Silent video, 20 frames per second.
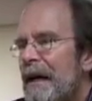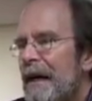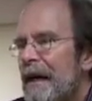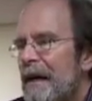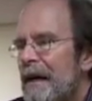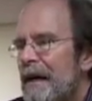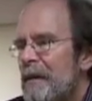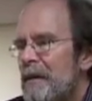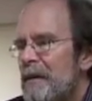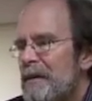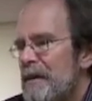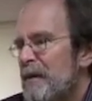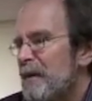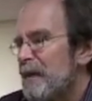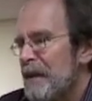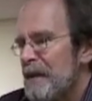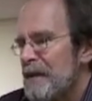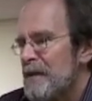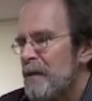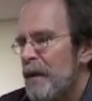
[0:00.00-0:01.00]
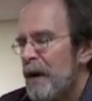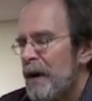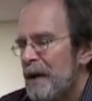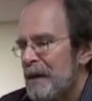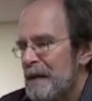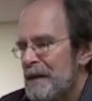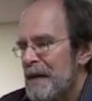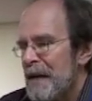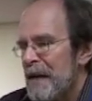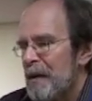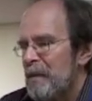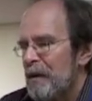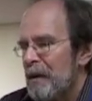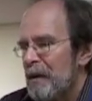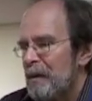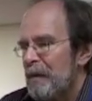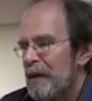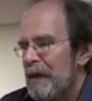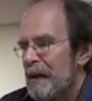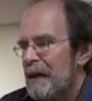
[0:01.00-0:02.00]
And it was only a small
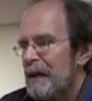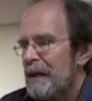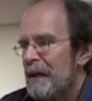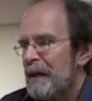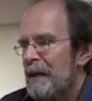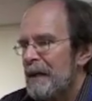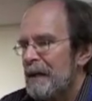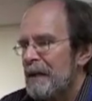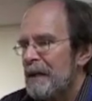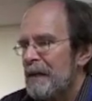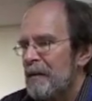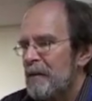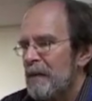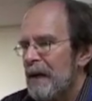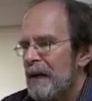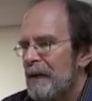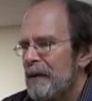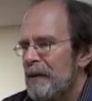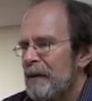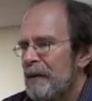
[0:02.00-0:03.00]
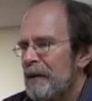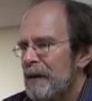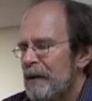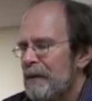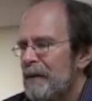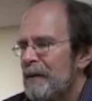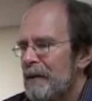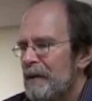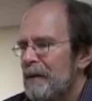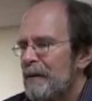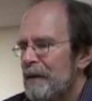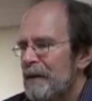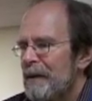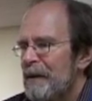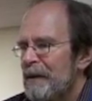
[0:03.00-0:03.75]
example, but I look at other